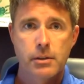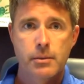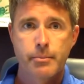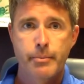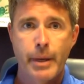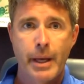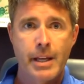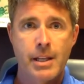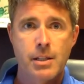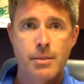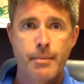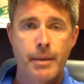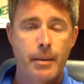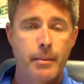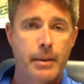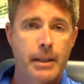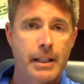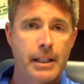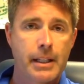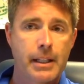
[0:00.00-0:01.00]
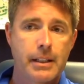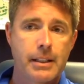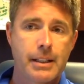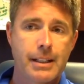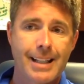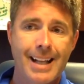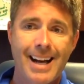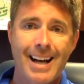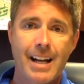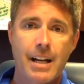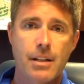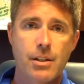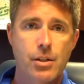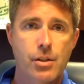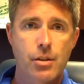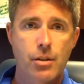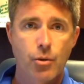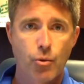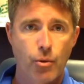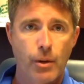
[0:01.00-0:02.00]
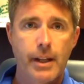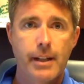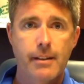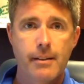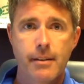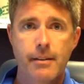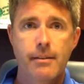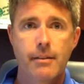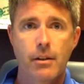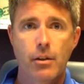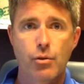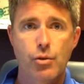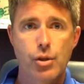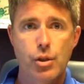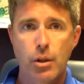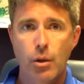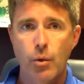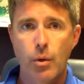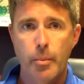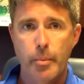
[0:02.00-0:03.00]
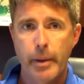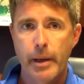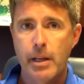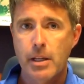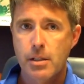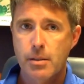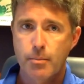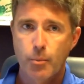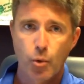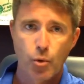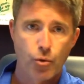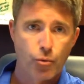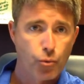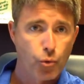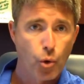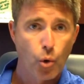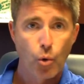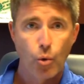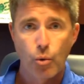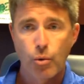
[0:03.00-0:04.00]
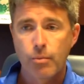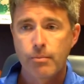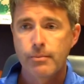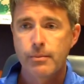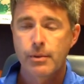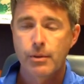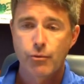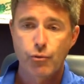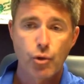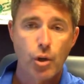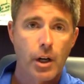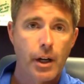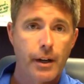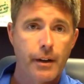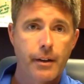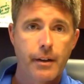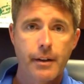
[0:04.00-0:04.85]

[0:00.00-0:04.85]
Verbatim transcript: Pace maybe not as great, you know, slower pace, more roll run,